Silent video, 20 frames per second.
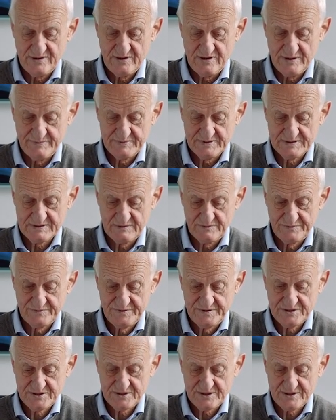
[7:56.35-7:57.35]
orbital
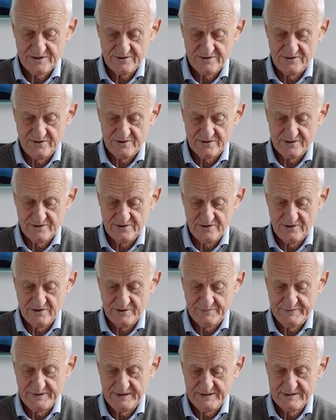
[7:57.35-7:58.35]
fissure or
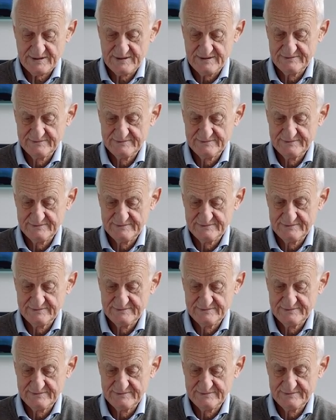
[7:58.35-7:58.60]
orbit.